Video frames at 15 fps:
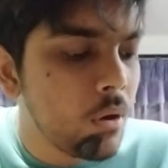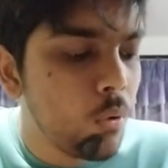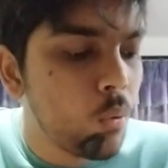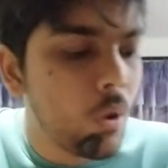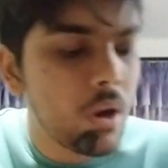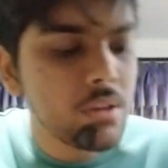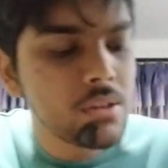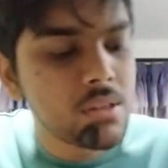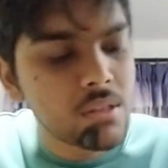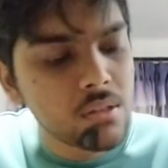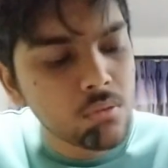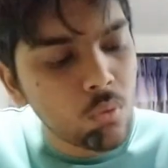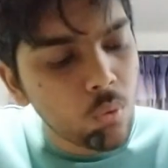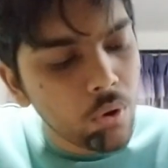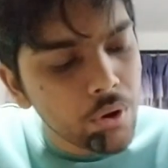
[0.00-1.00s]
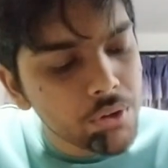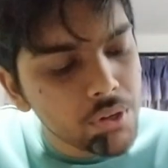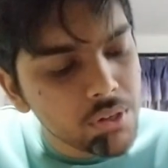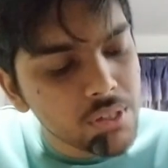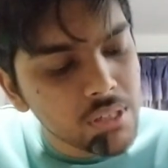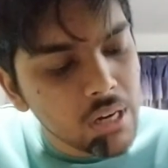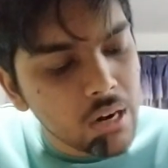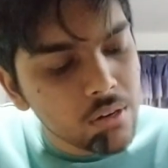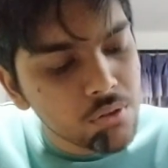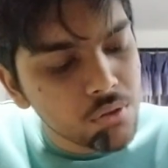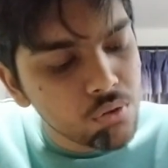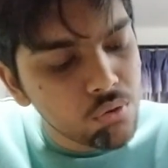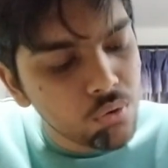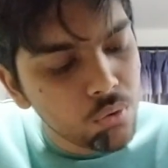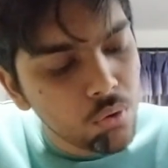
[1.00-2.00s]
Once water
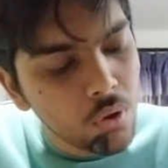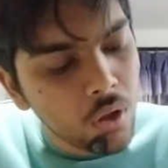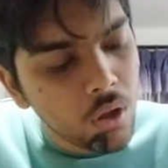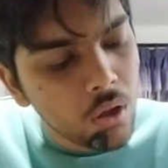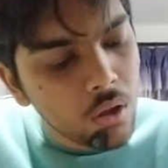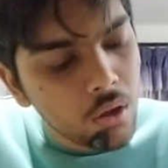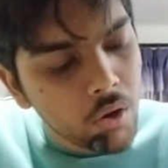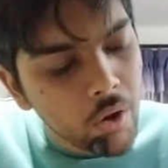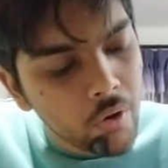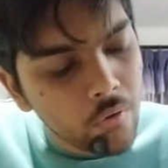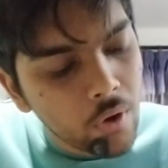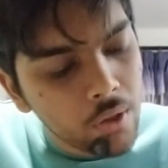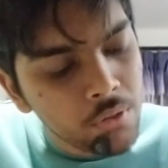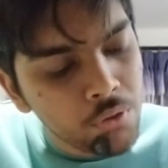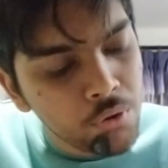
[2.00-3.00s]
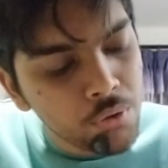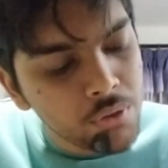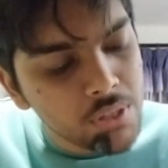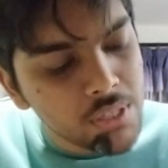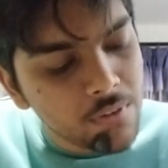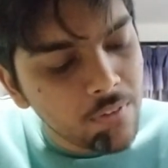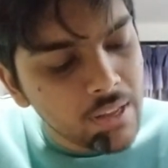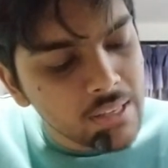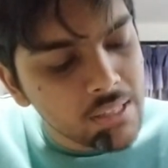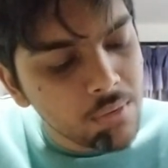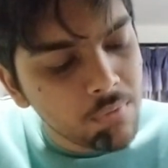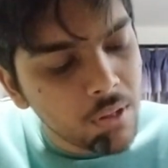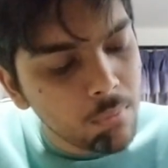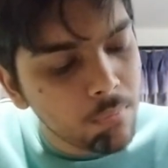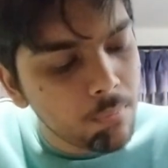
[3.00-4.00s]
starts to run through this
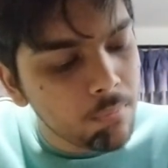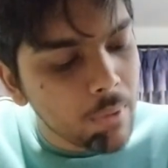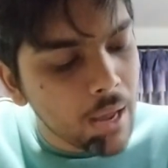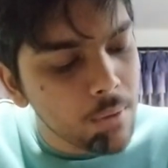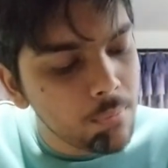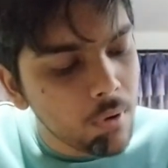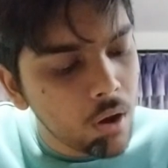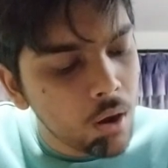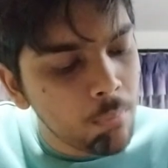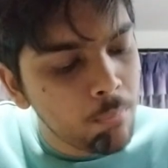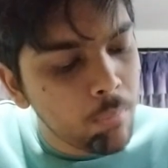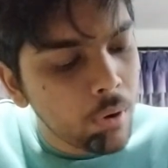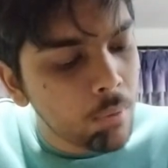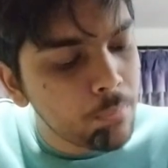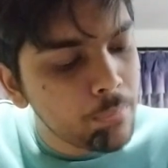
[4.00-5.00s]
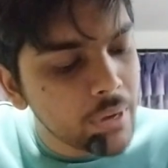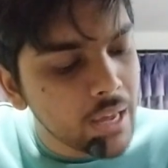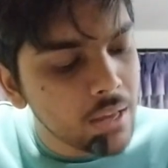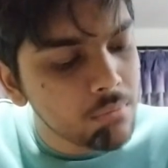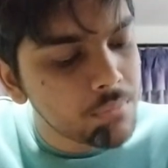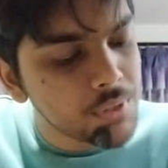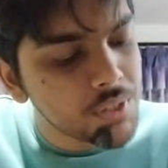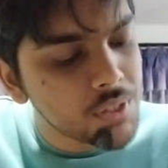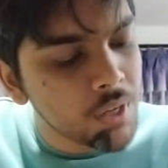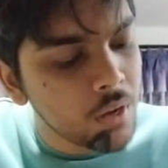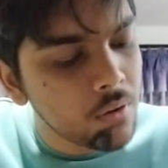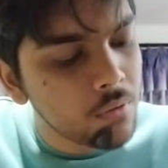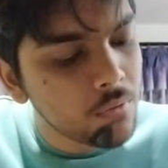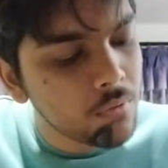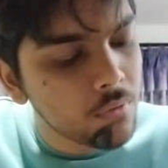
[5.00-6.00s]
flexible pipe, a bump can be
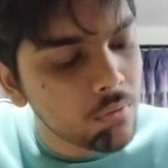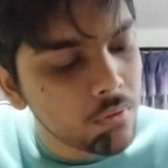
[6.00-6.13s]
seen.